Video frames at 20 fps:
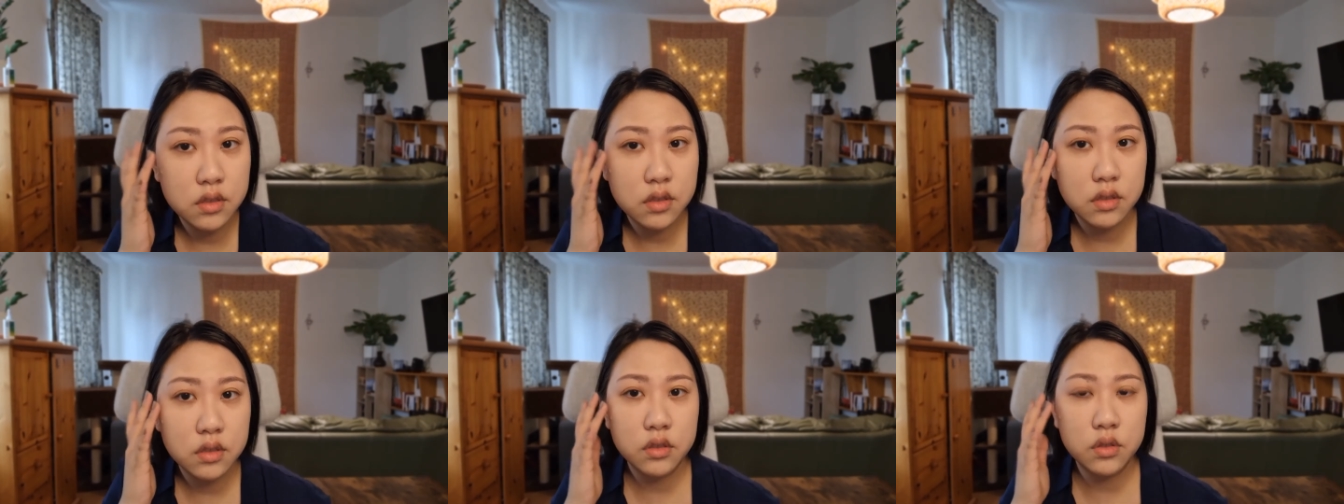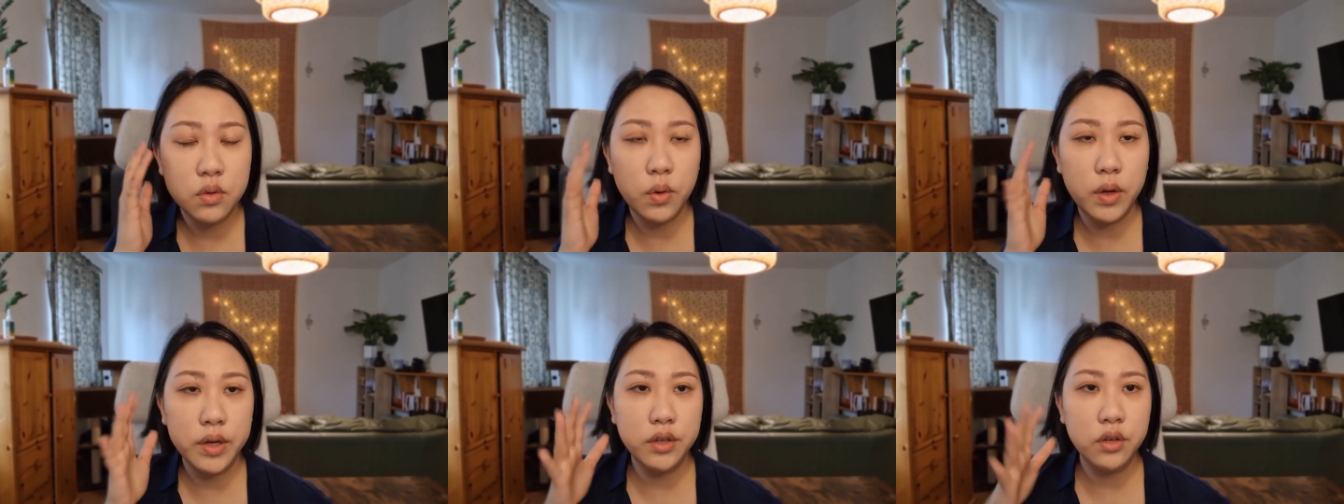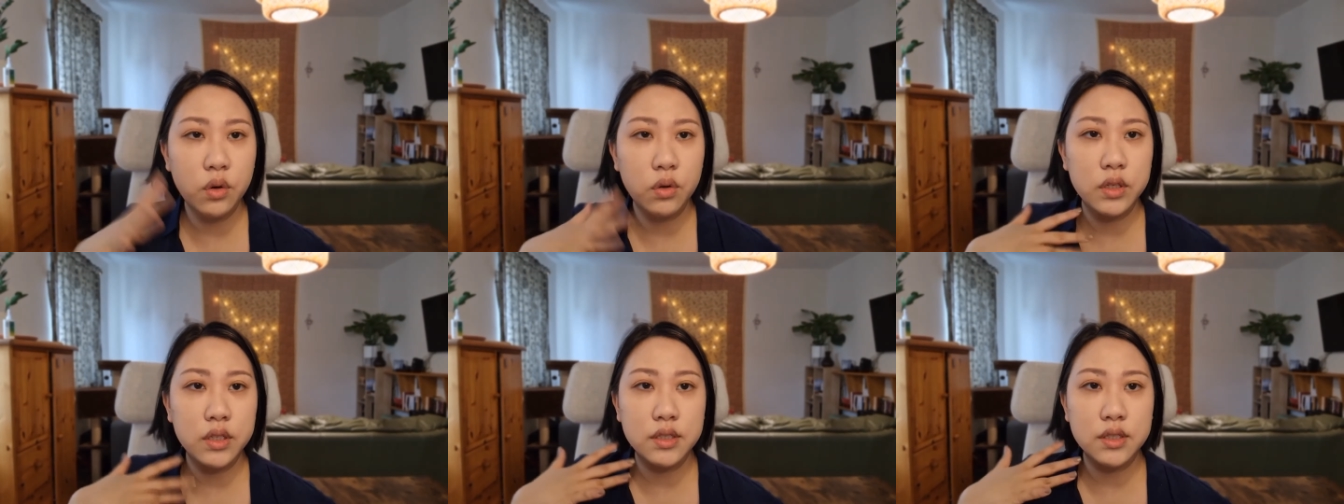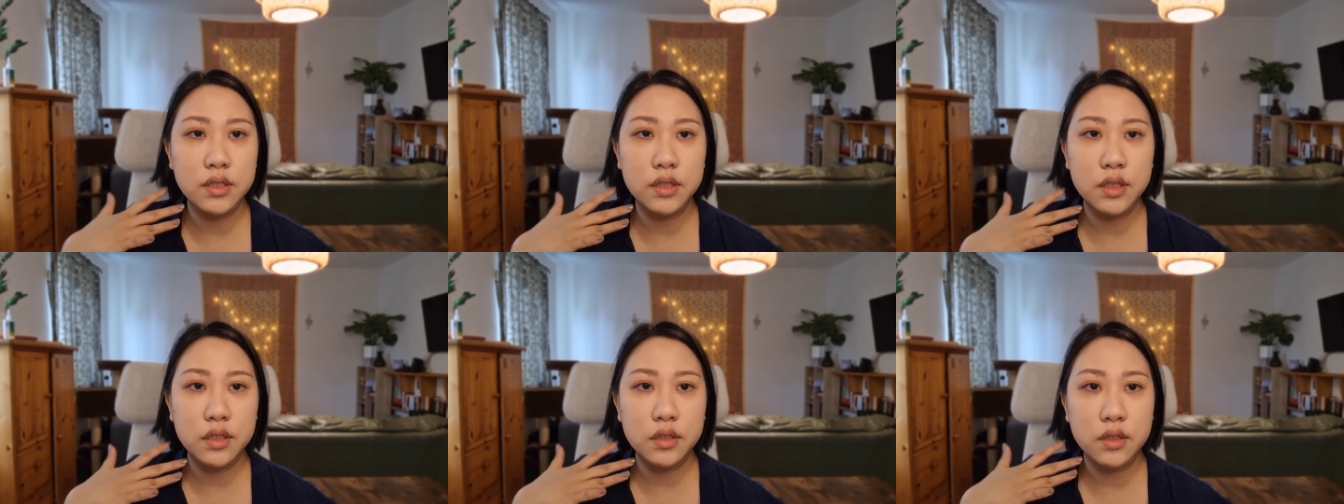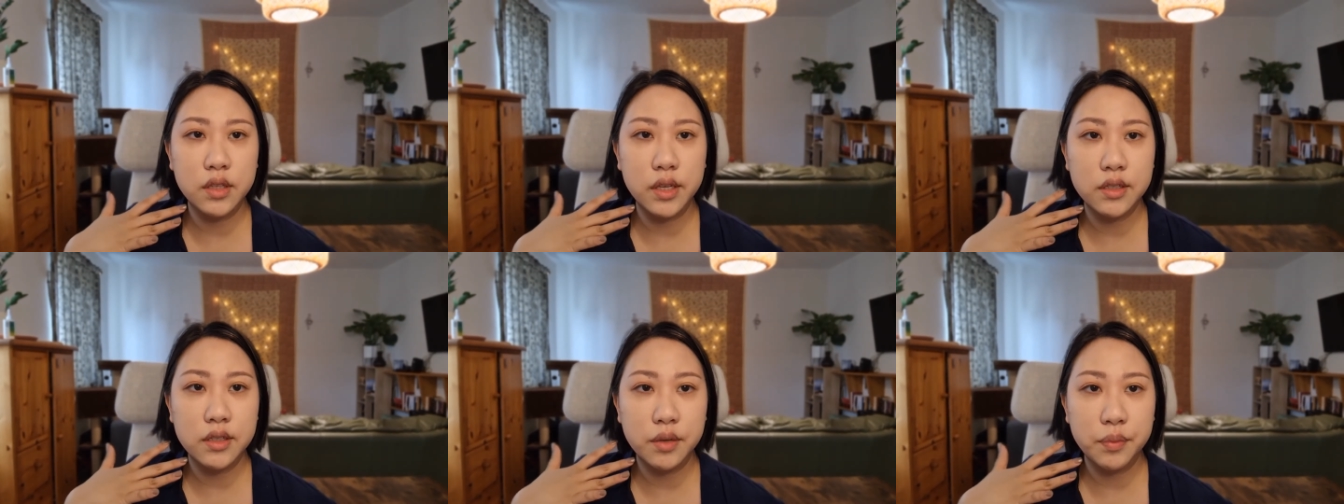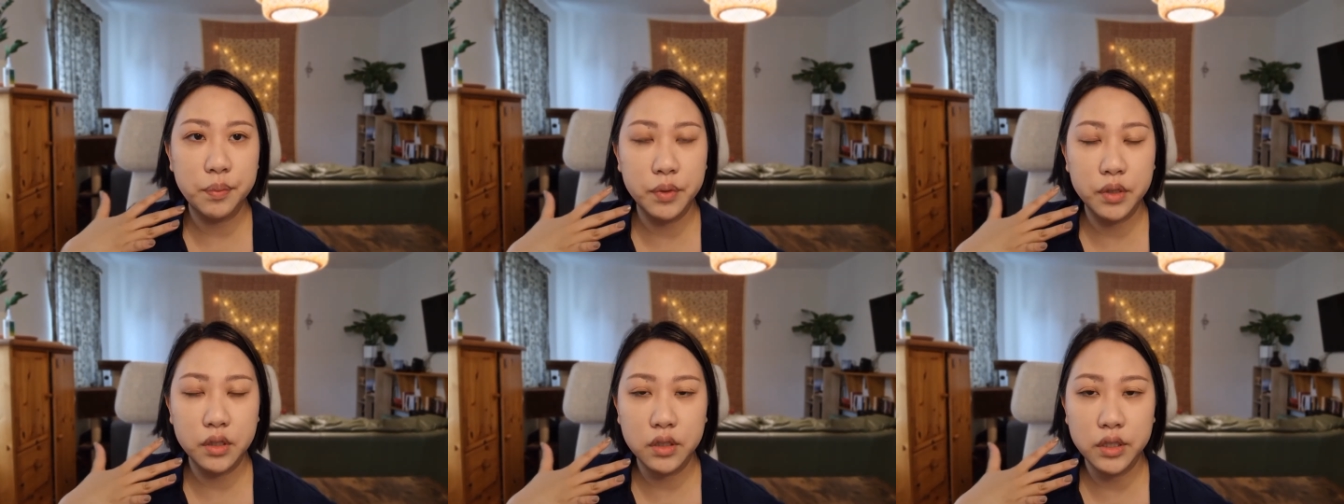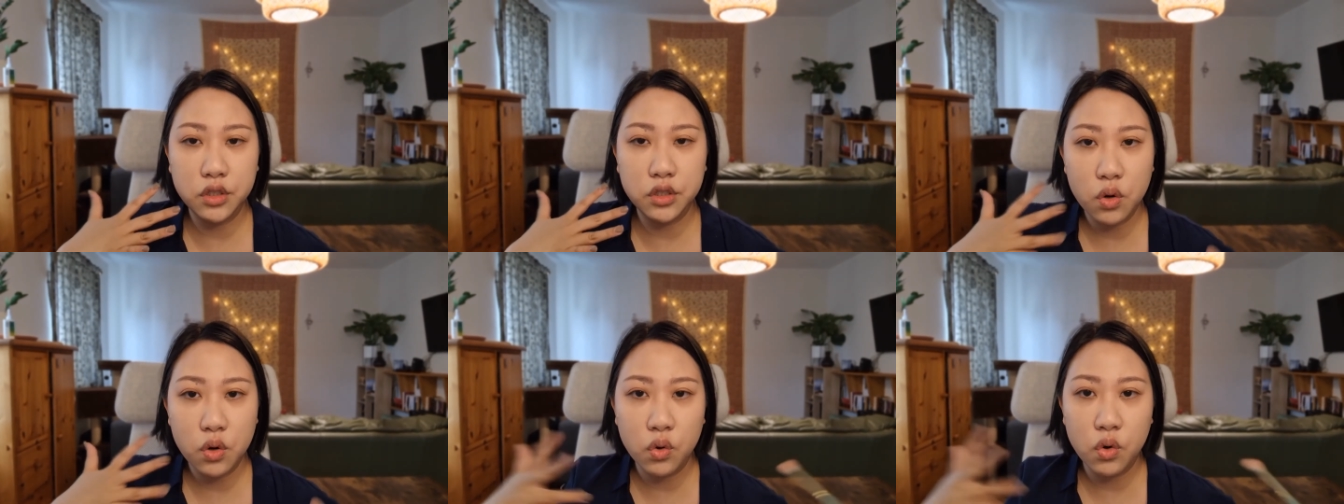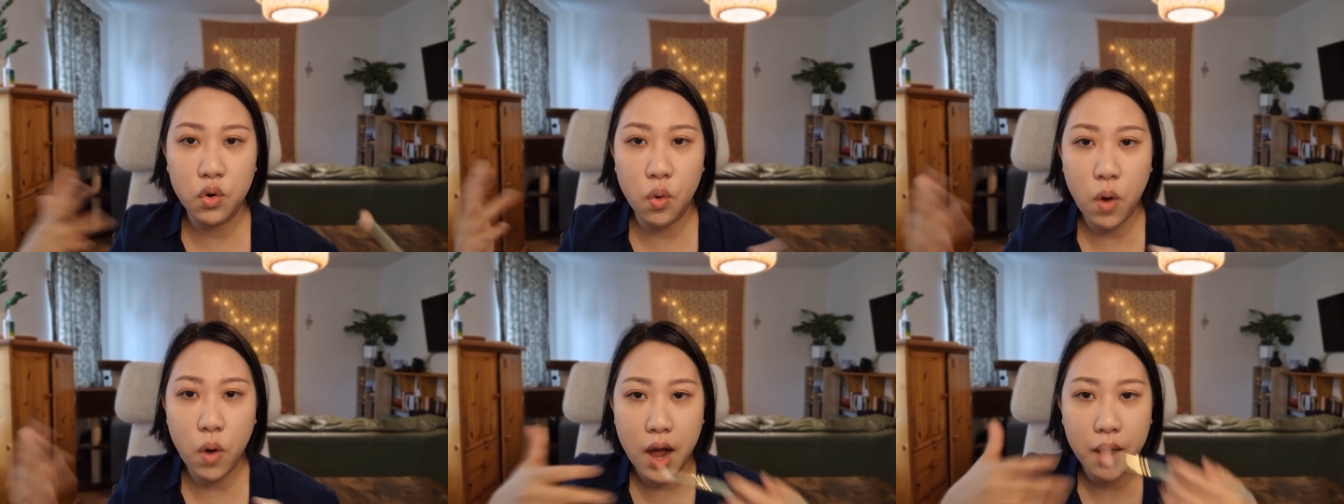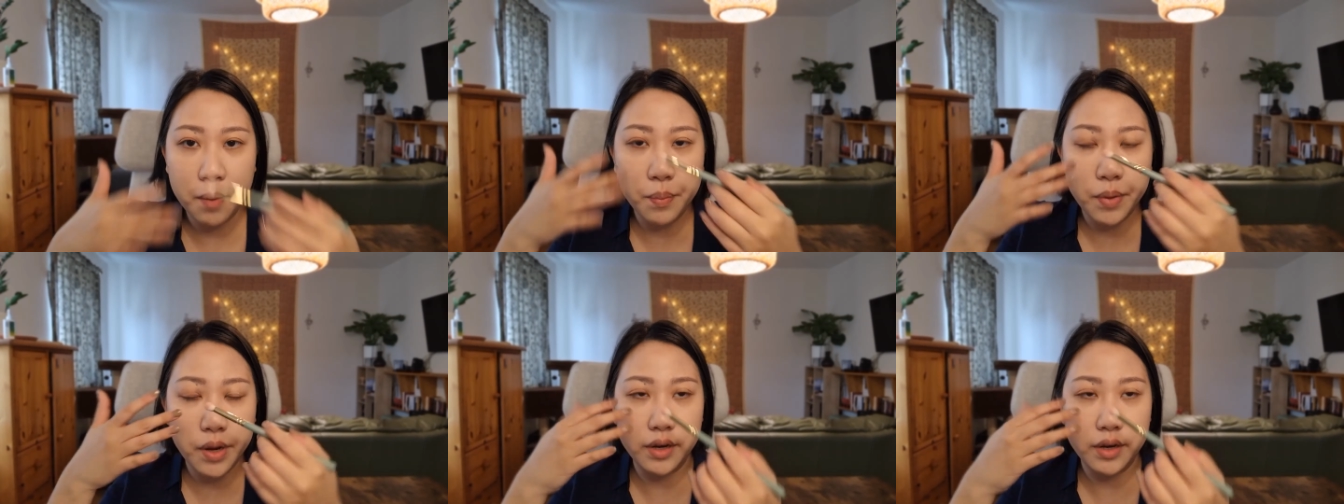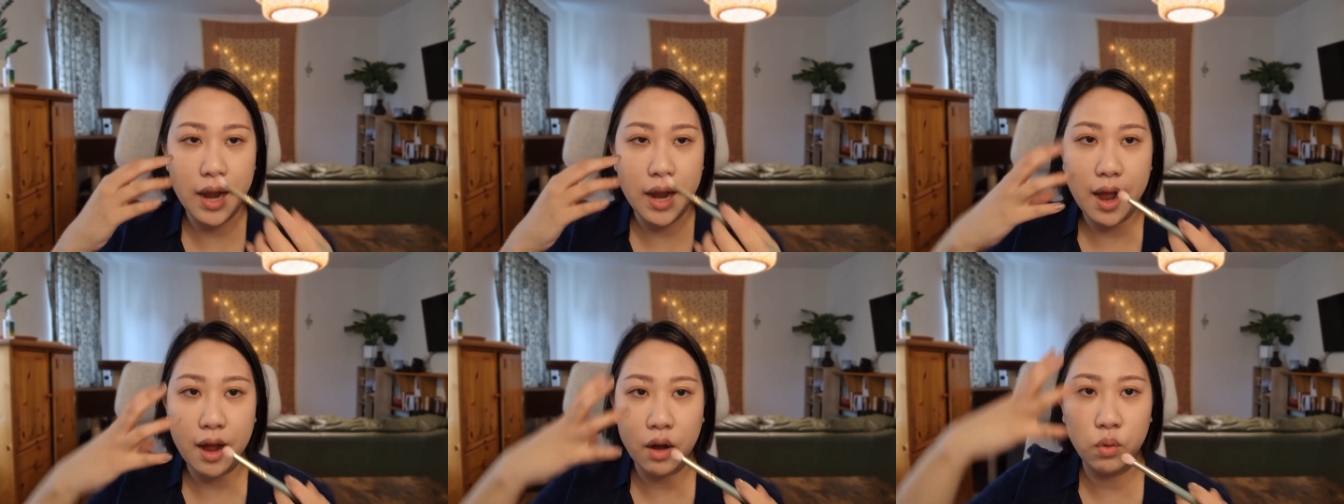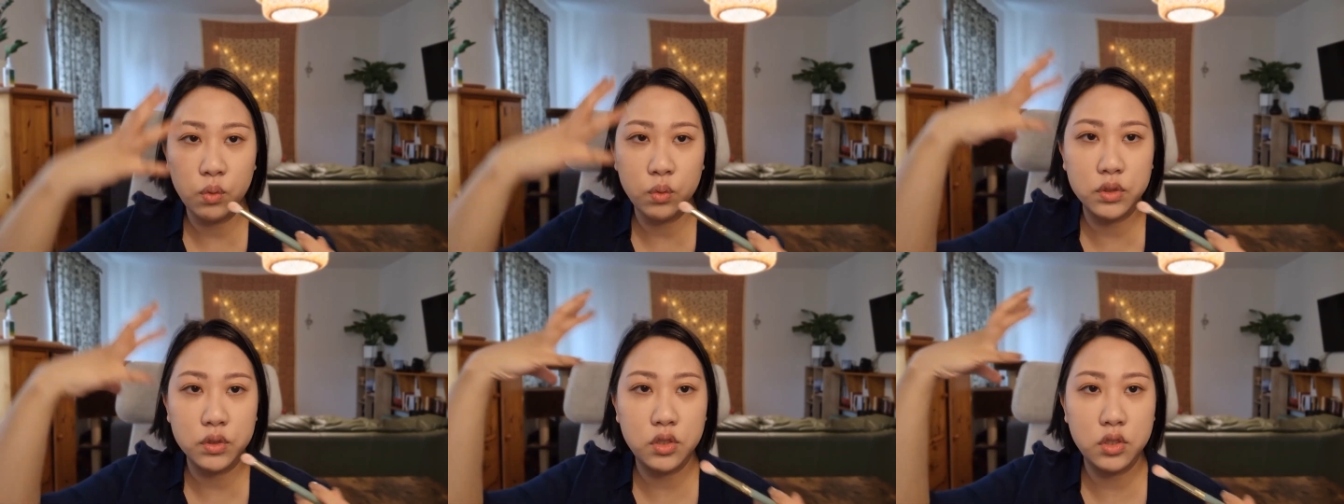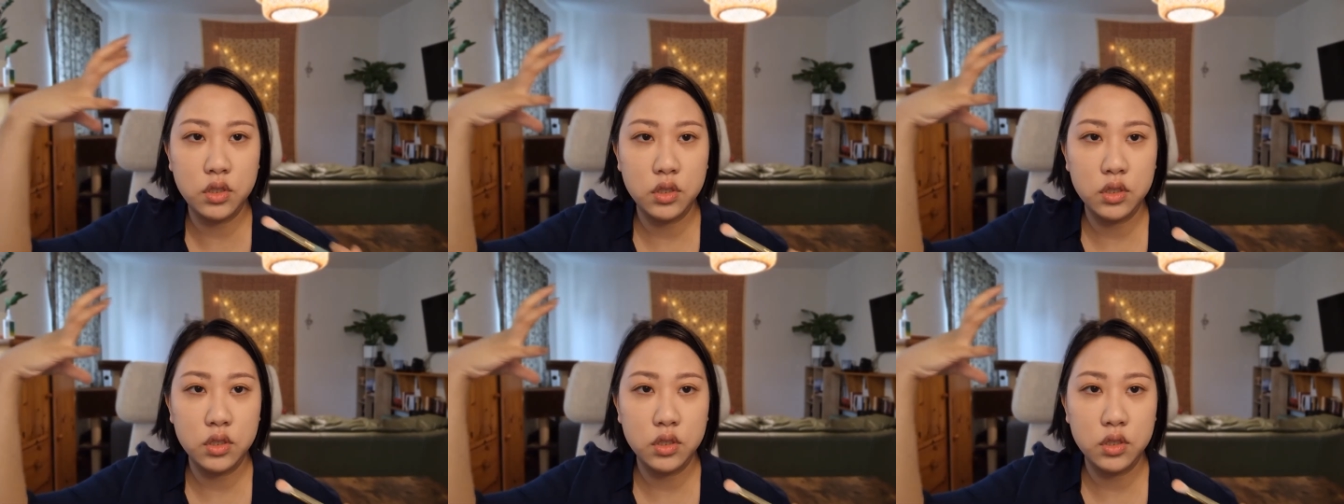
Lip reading: So I noticed that they typically don't go up and out.